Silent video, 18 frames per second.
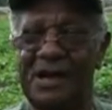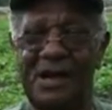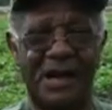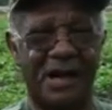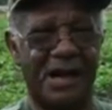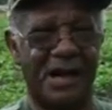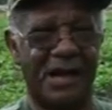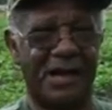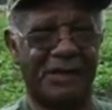
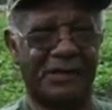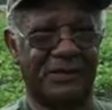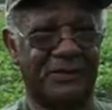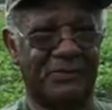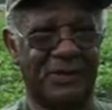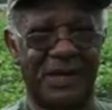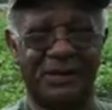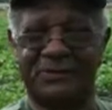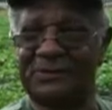I
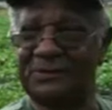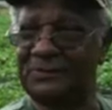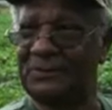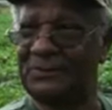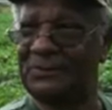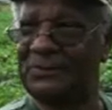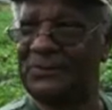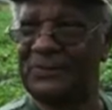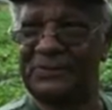would
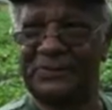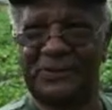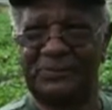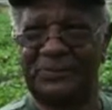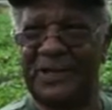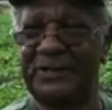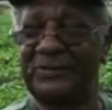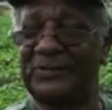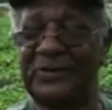have
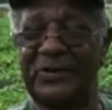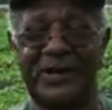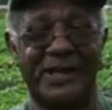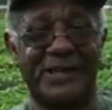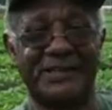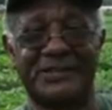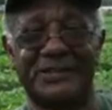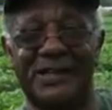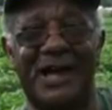been
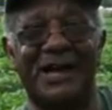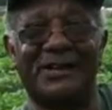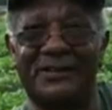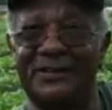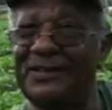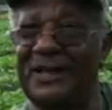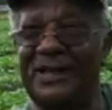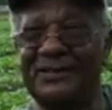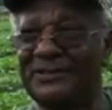crazy.
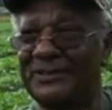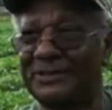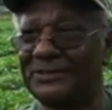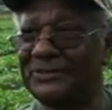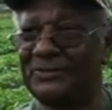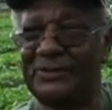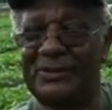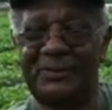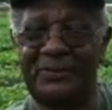
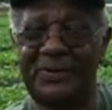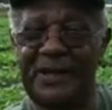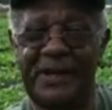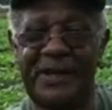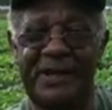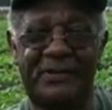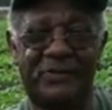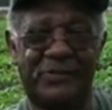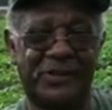The
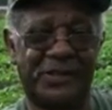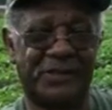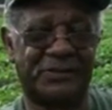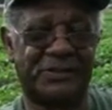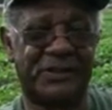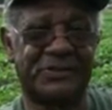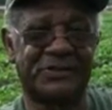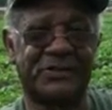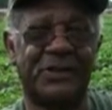Bay Area
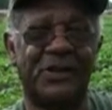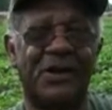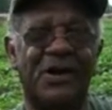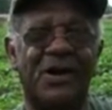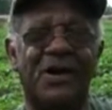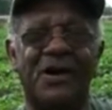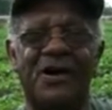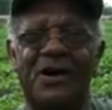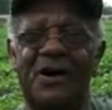just
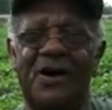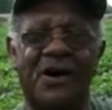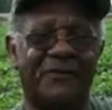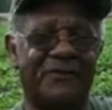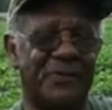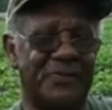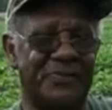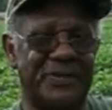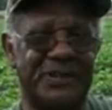
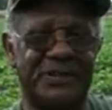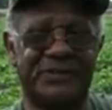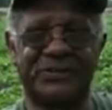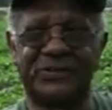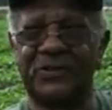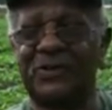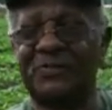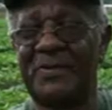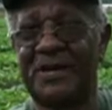offered me
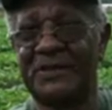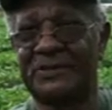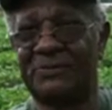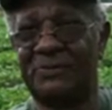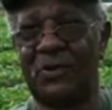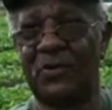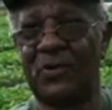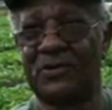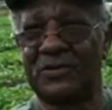so much
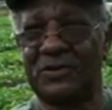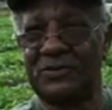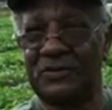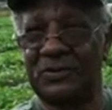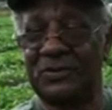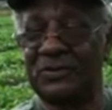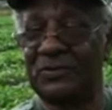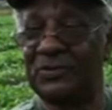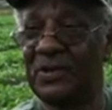more to
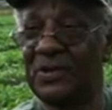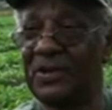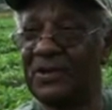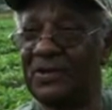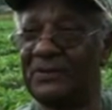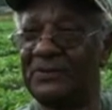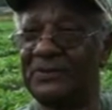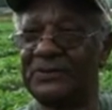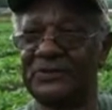do,
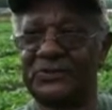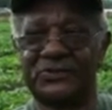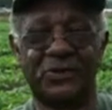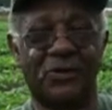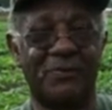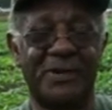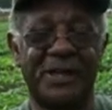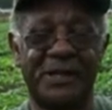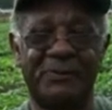
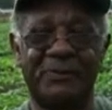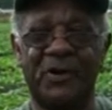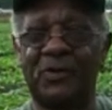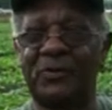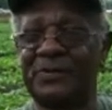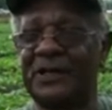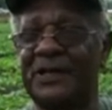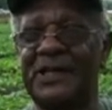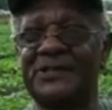so many more
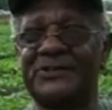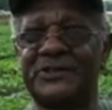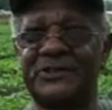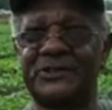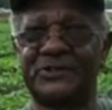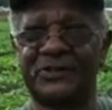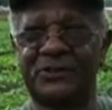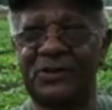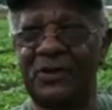
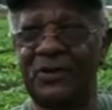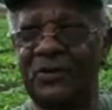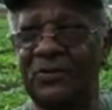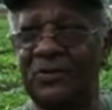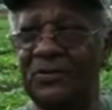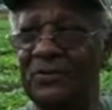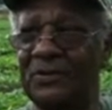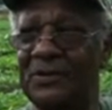places to go,